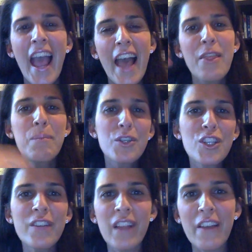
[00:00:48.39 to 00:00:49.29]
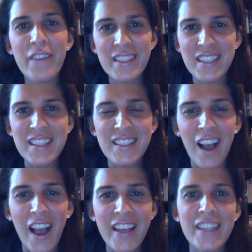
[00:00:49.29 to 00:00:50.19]
And the mission of Life Fast
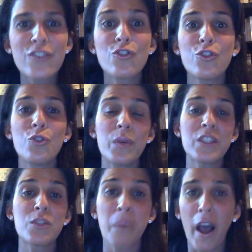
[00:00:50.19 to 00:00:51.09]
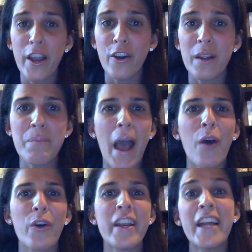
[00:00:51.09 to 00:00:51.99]
Inside is to inspire,
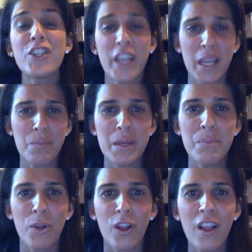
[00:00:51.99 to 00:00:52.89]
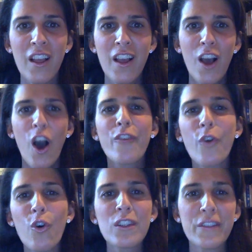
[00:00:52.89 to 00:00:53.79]
empower, and educate people of
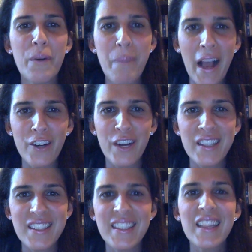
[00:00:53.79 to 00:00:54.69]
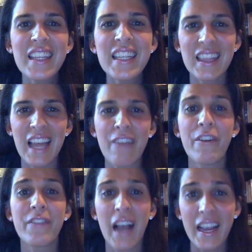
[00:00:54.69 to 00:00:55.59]
all different backgrounds to lead a life
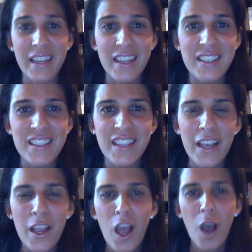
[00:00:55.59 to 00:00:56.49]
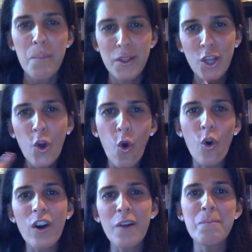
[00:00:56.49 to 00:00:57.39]
of kindness. But the
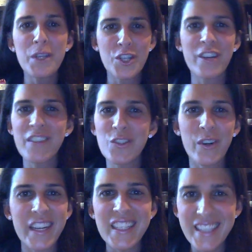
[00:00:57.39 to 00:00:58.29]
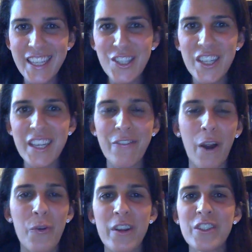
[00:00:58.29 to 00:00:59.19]
core mission of this organization, if
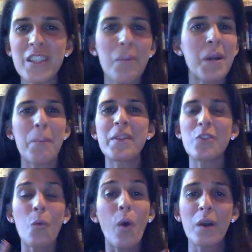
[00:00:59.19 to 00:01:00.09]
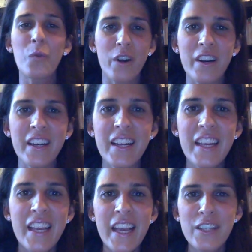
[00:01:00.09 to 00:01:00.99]
I were to sum it up into one word,
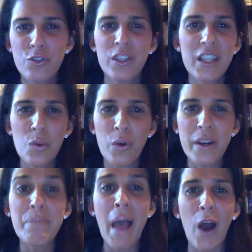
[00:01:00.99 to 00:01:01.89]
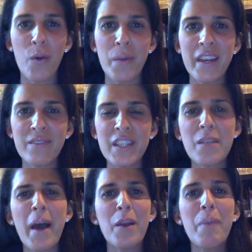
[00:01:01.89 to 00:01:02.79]
it's really the word empowerment. It's
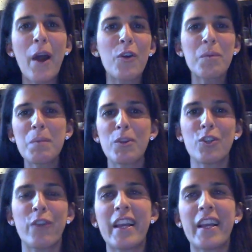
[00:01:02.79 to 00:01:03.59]
about empowering people to